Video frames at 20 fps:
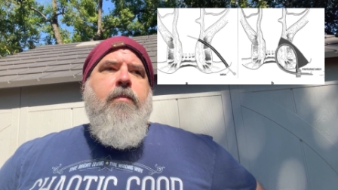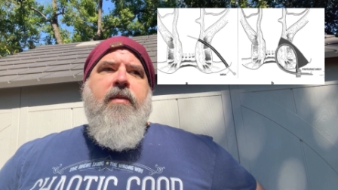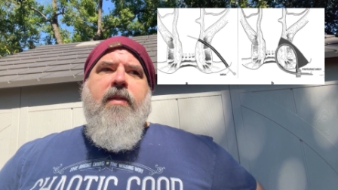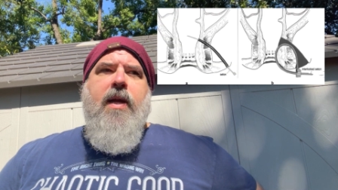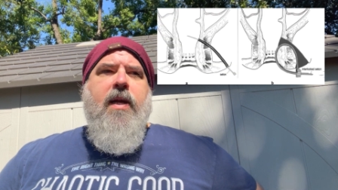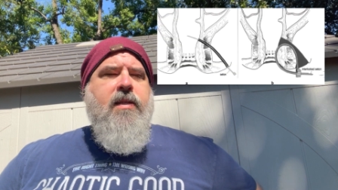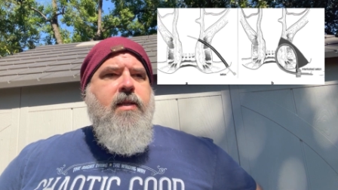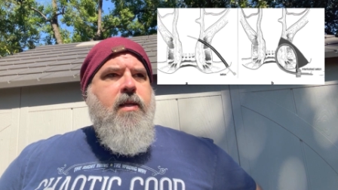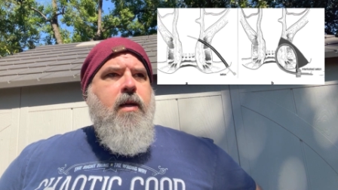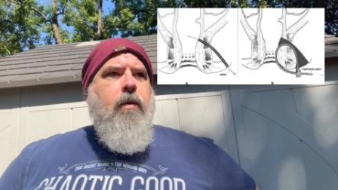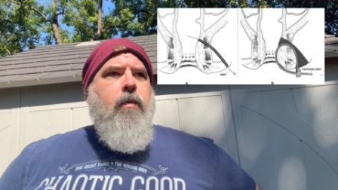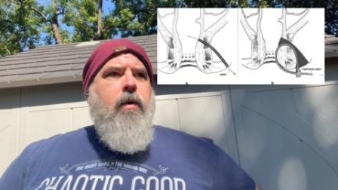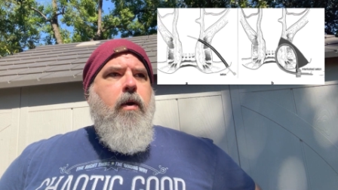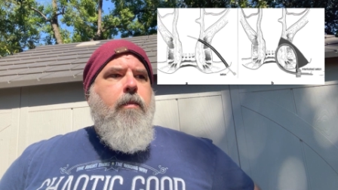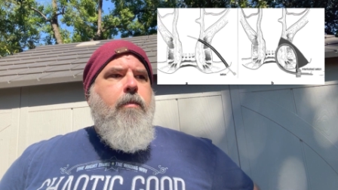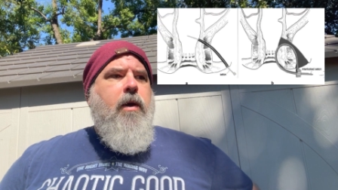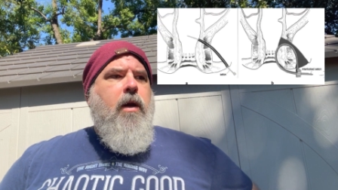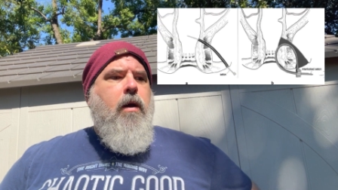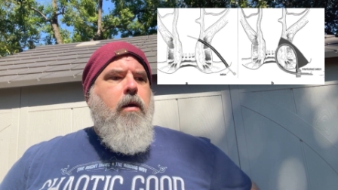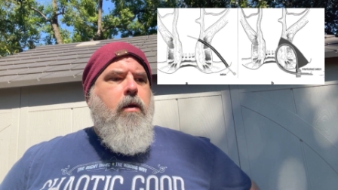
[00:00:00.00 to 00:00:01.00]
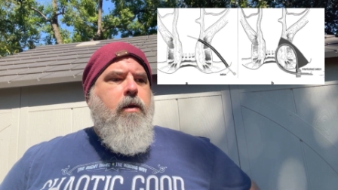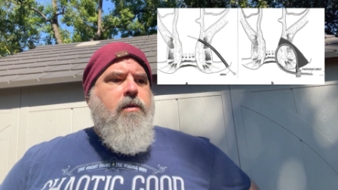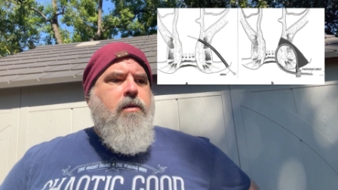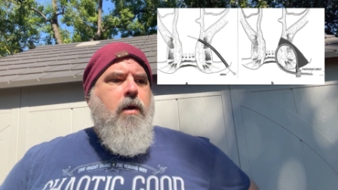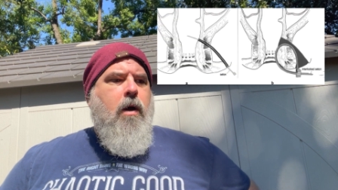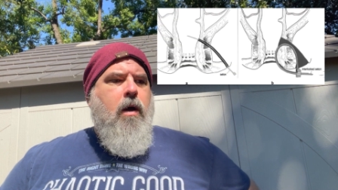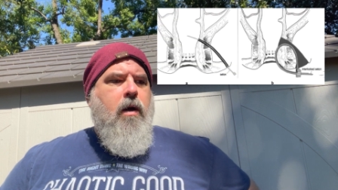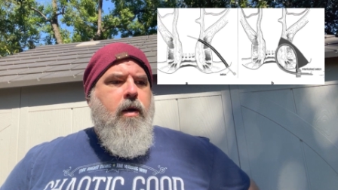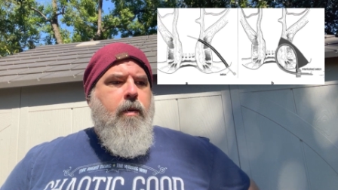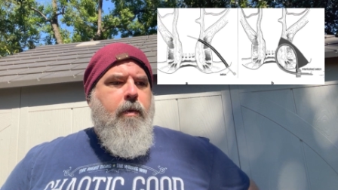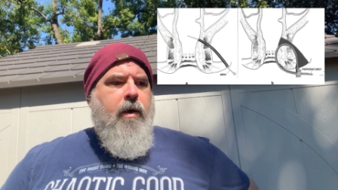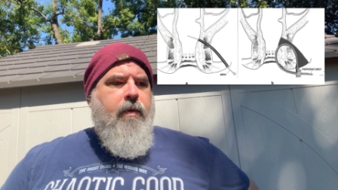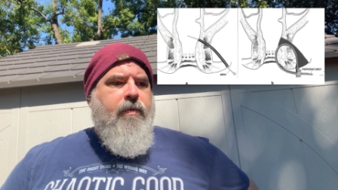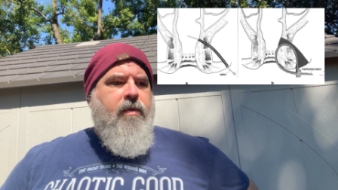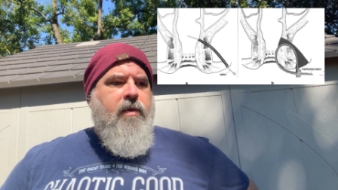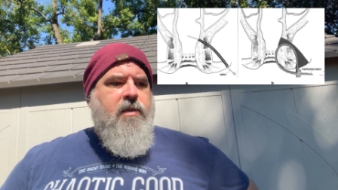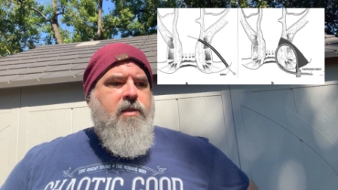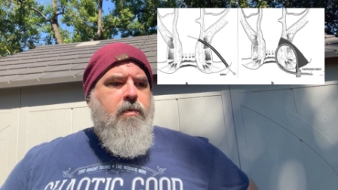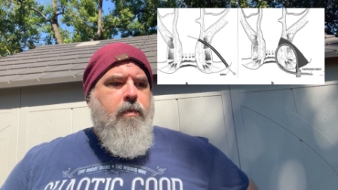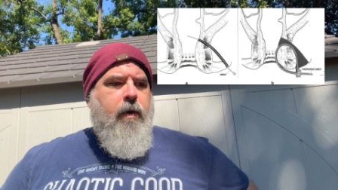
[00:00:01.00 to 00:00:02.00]
That's not what I'm here to talk about
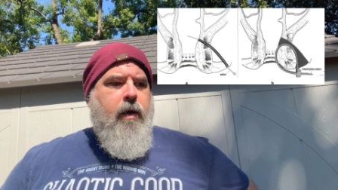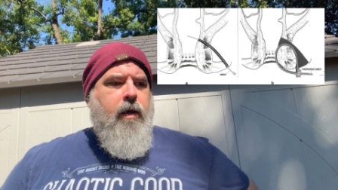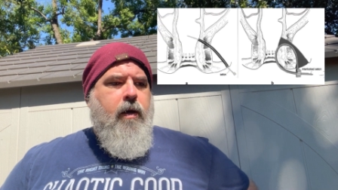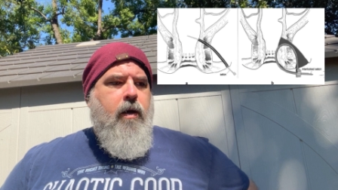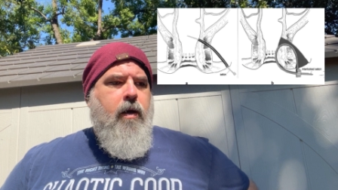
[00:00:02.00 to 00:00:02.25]
this week.